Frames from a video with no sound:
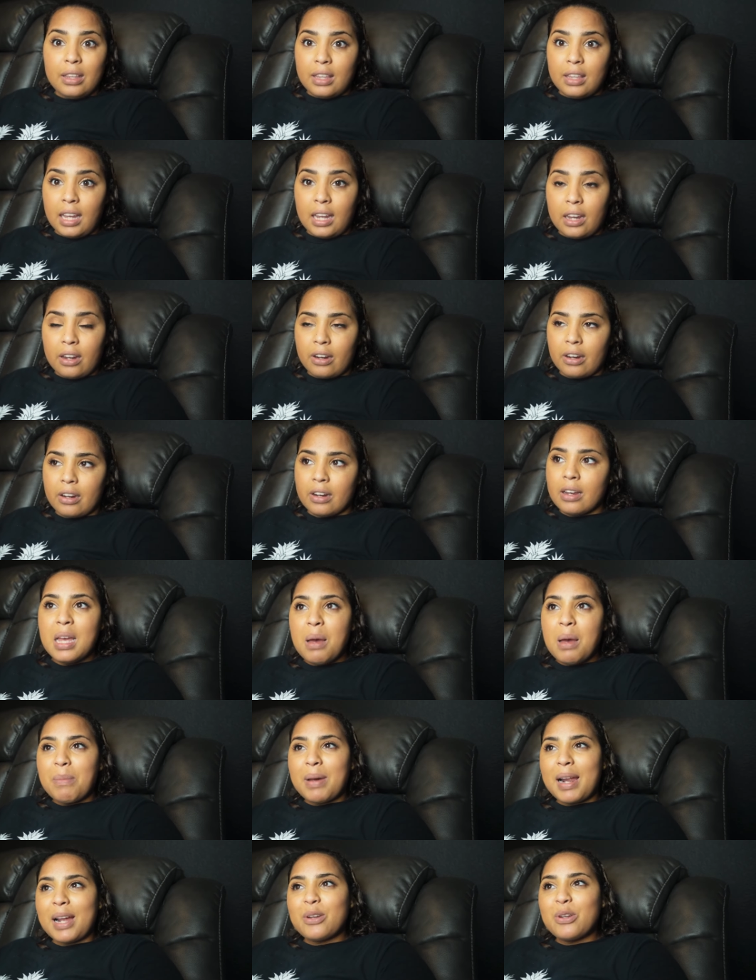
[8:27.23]
there.
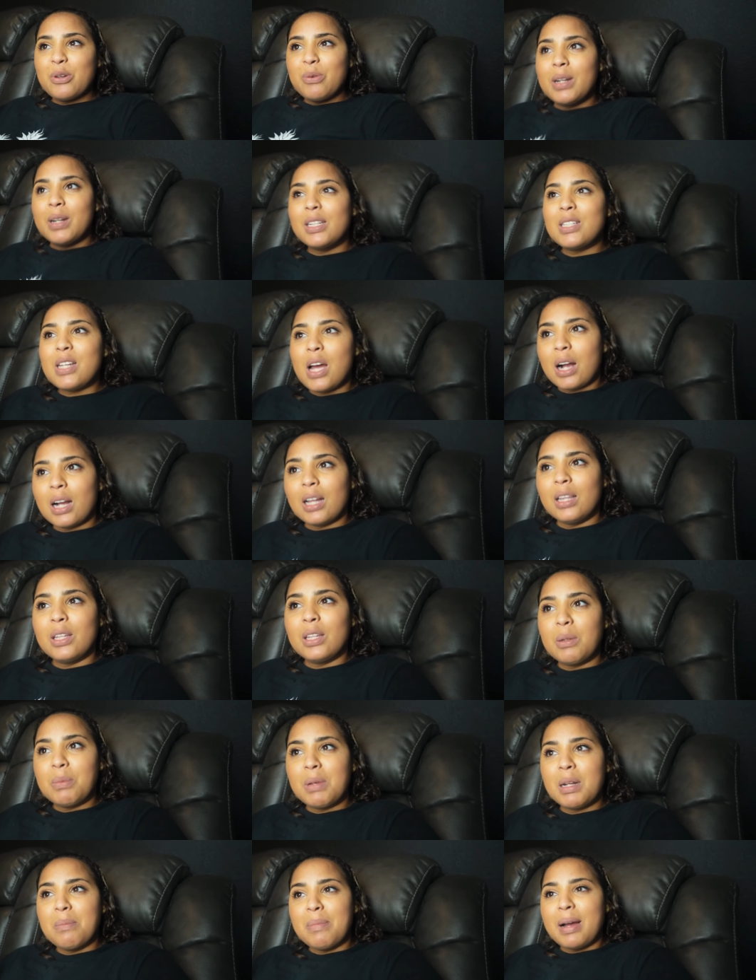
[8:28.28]
But I do want to talk a
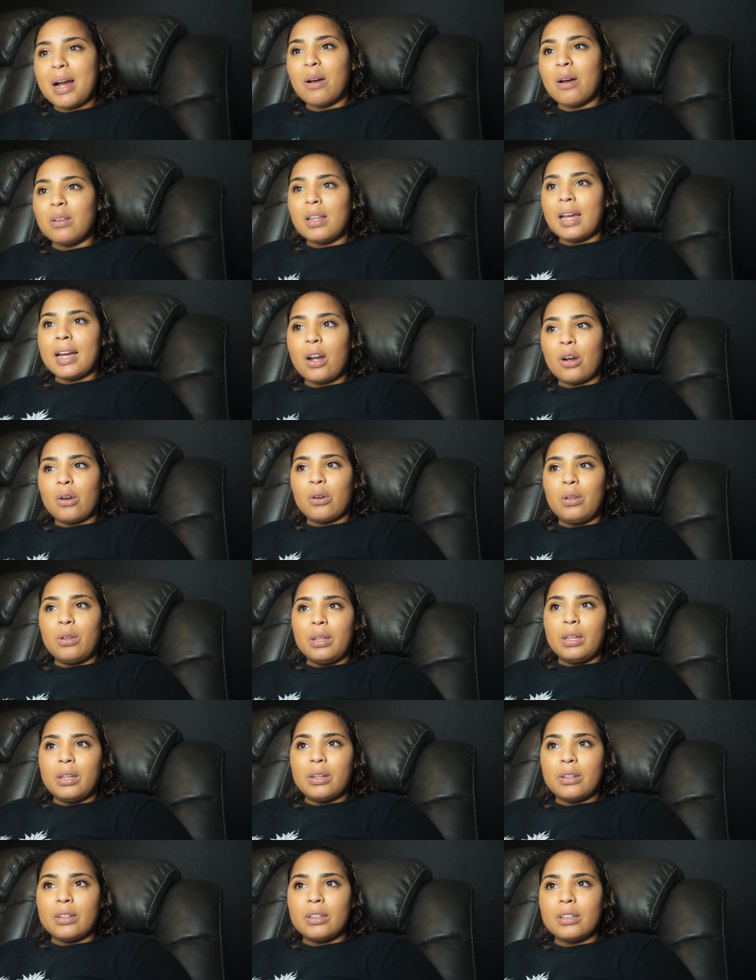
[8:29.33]
little bit about like
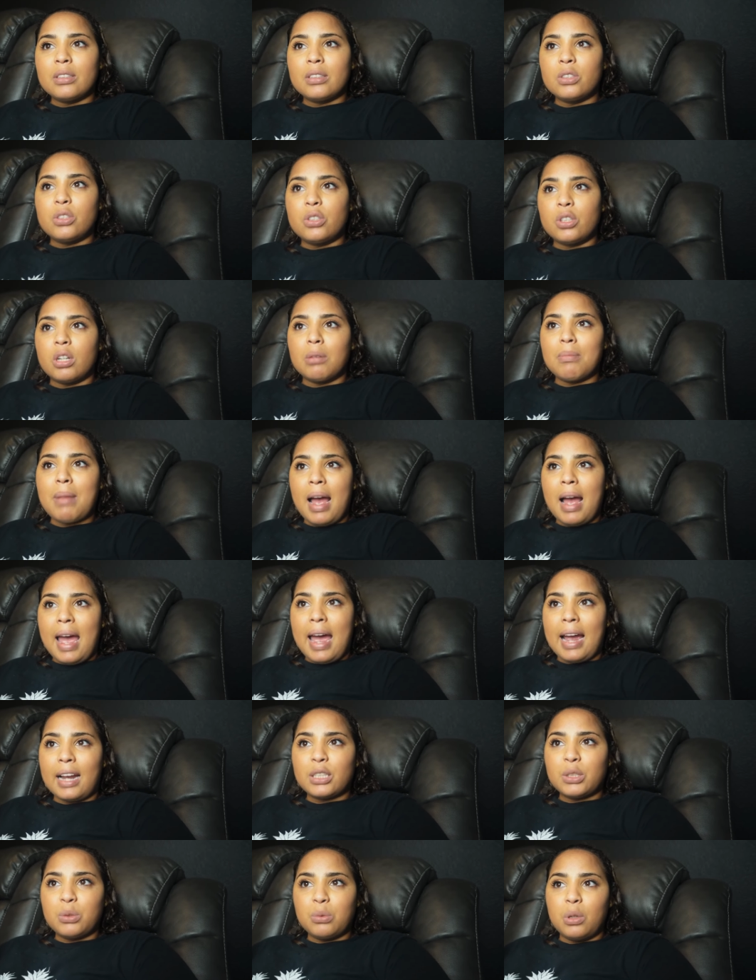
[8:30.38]
earlier during my
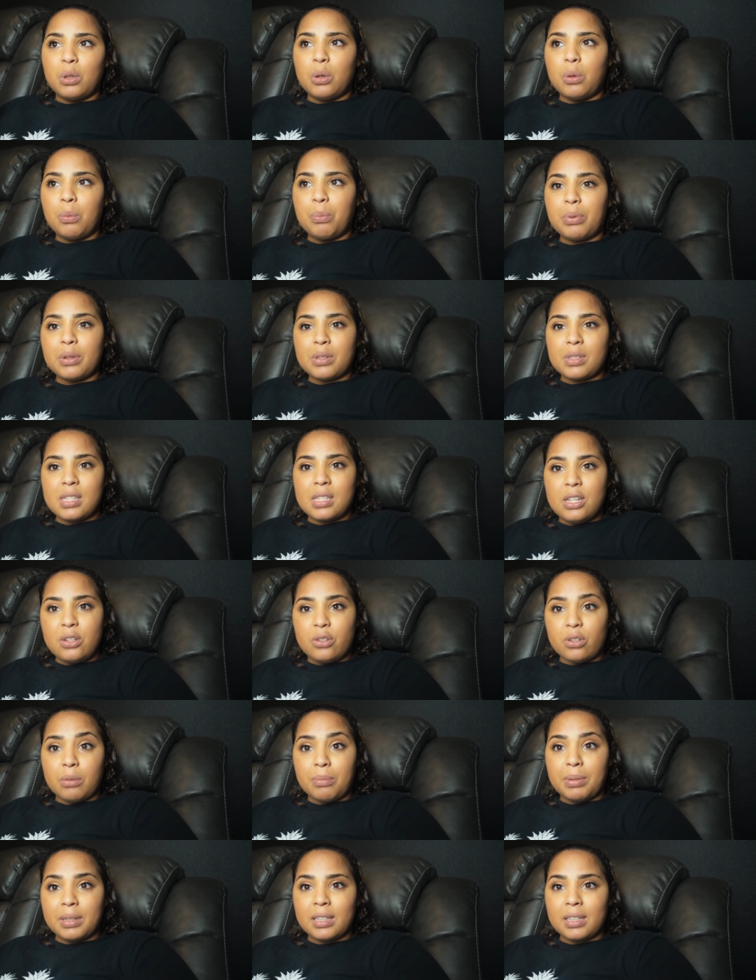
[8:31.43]
actual
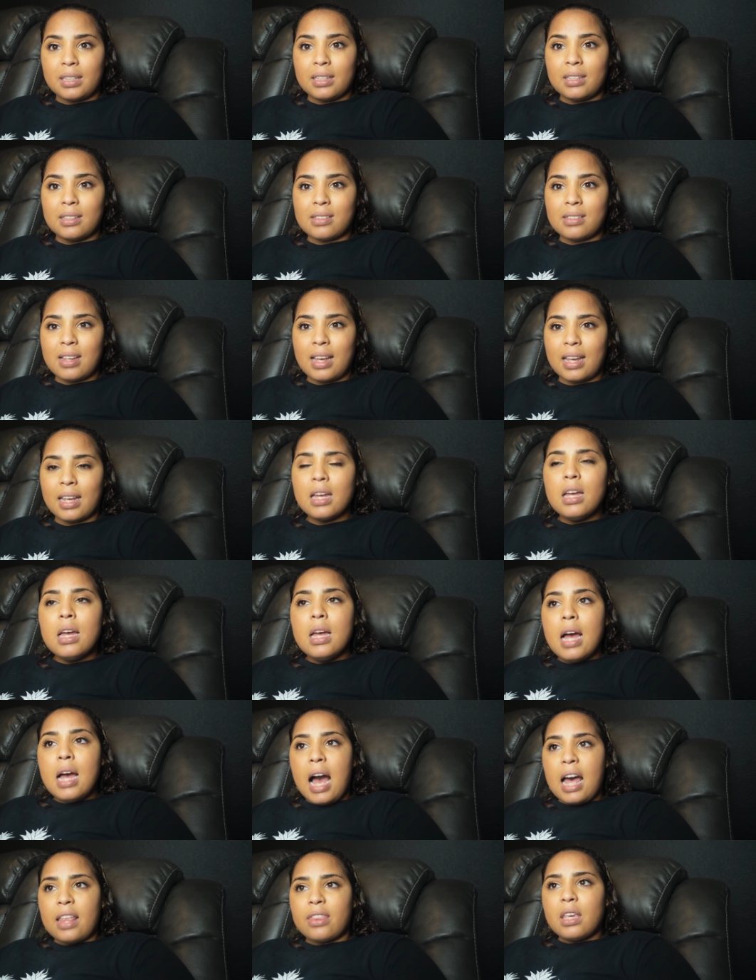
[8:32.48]
procedure because like
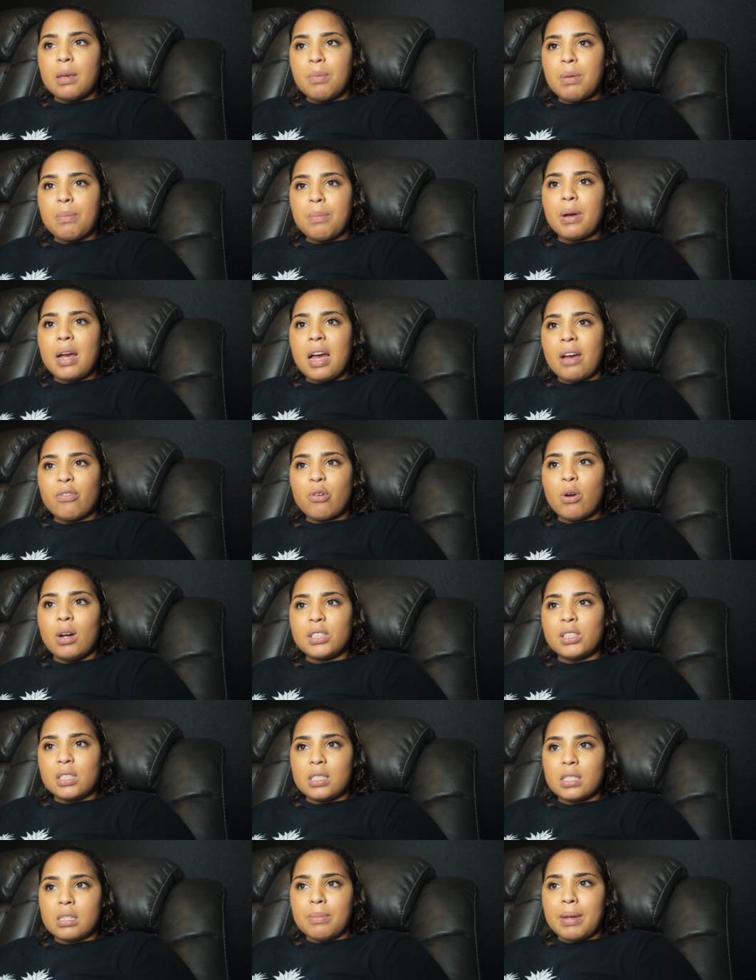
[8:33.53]
I think people have
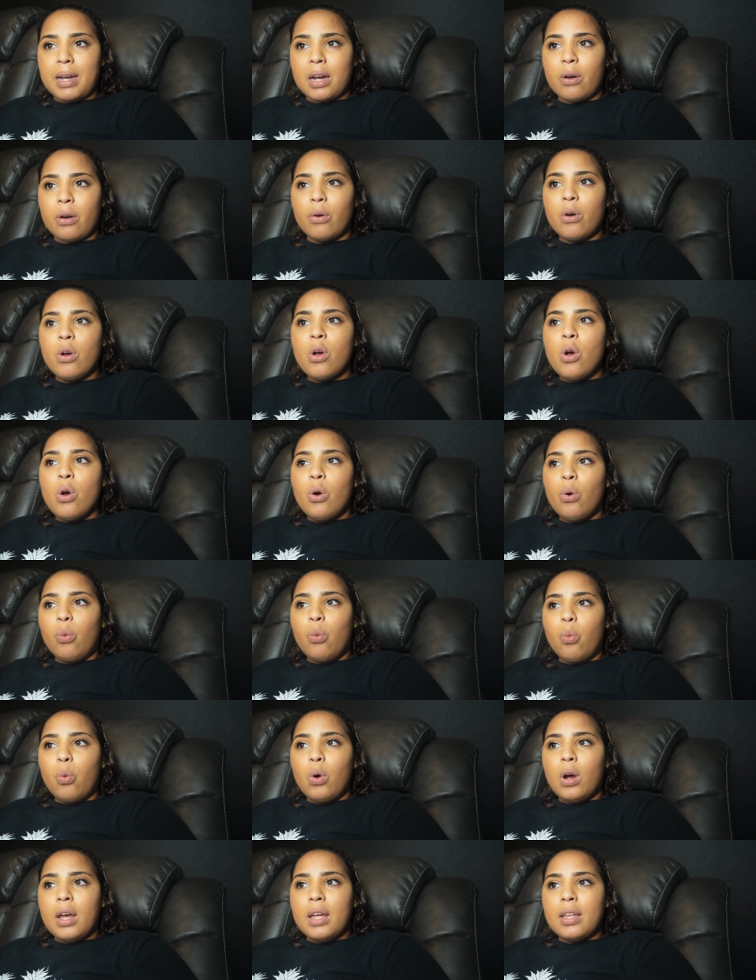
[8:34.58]
questions about
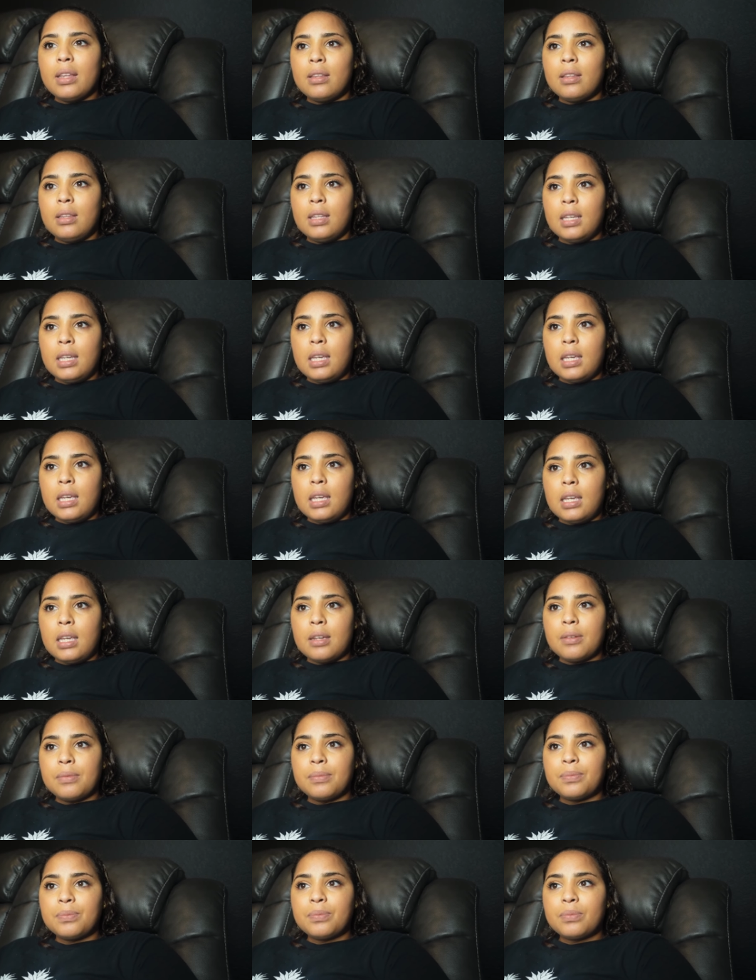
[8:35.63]
what
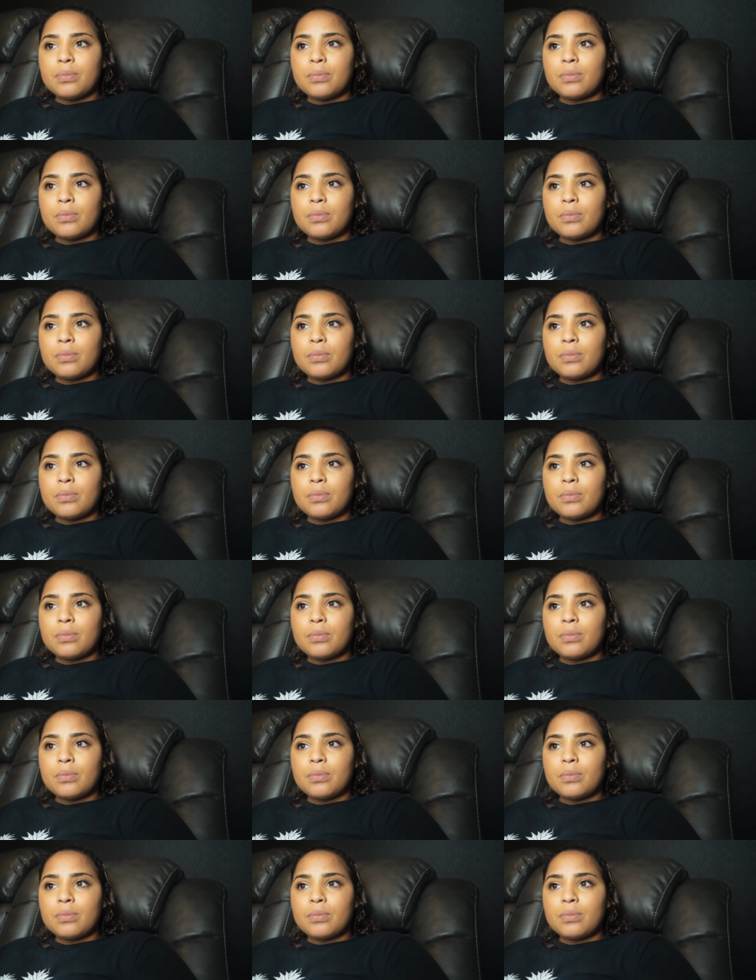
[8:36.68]
the